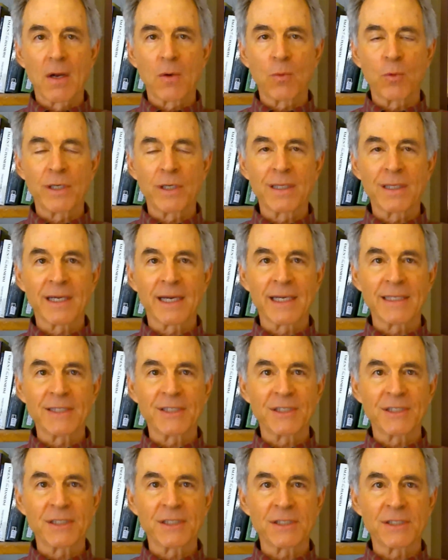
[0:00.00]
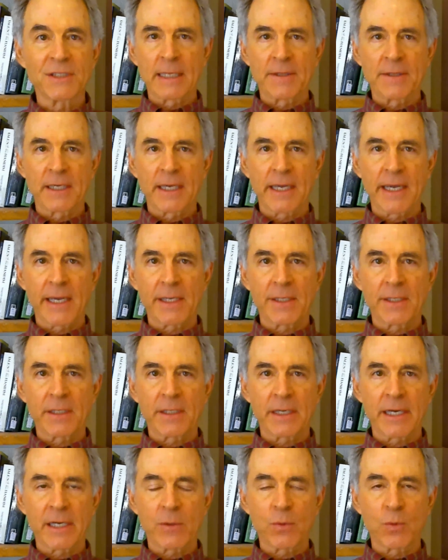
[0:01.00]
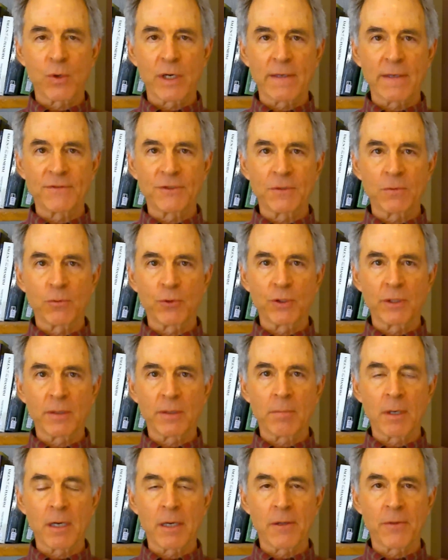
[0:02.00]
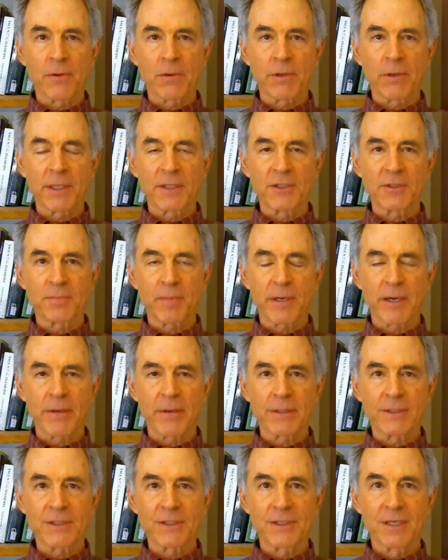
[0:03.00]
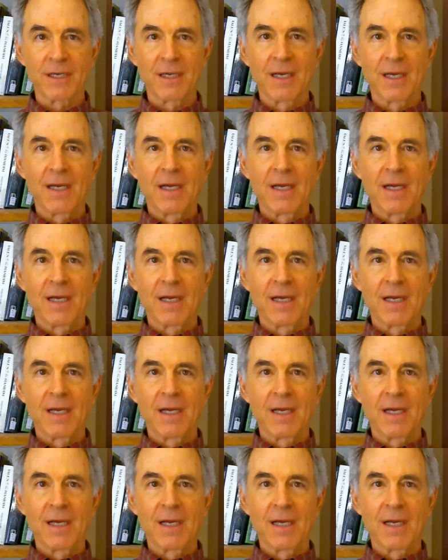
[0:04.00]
realizes that the Canaanite wives are really bothering his parents.